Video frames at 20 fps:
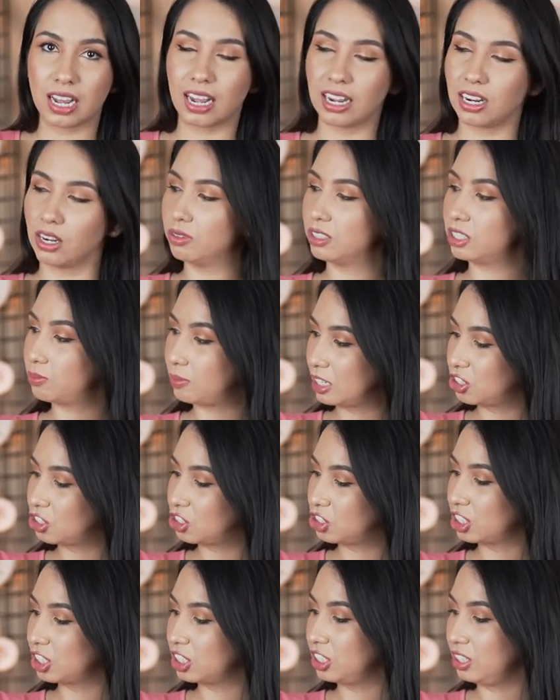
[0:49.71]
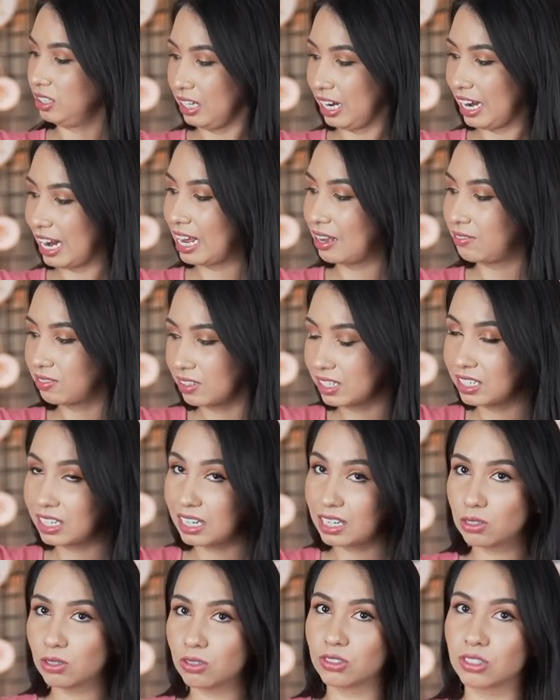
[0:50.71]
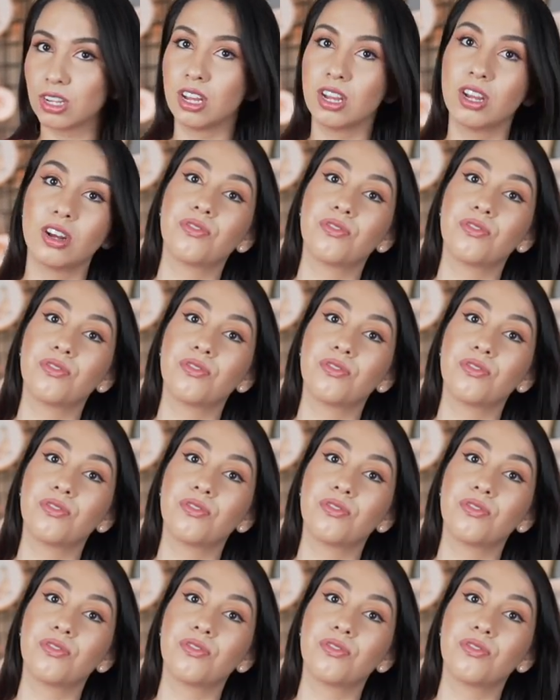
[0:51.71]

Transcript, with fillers: I always make sure that I have the needles